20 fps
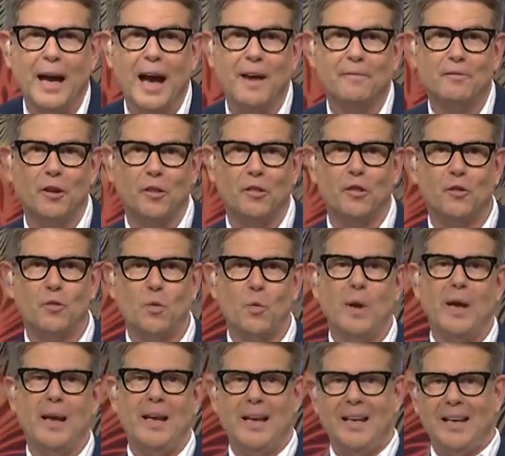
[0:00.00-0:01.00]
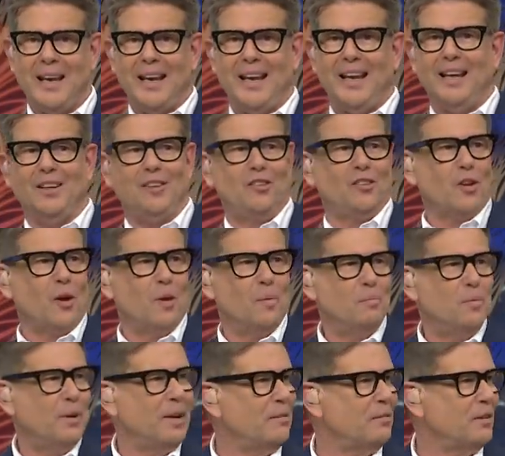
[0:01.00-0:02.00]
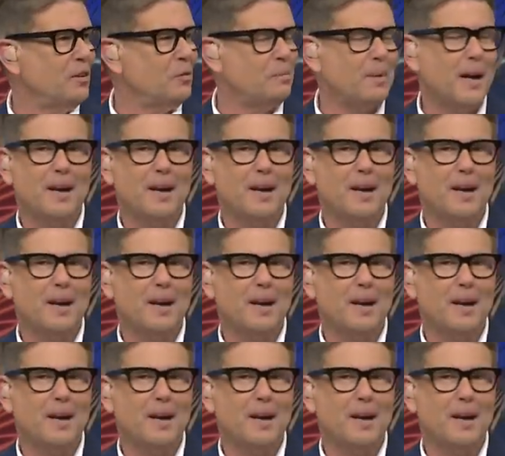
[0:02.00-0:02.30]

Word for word: After three years on Breakfast,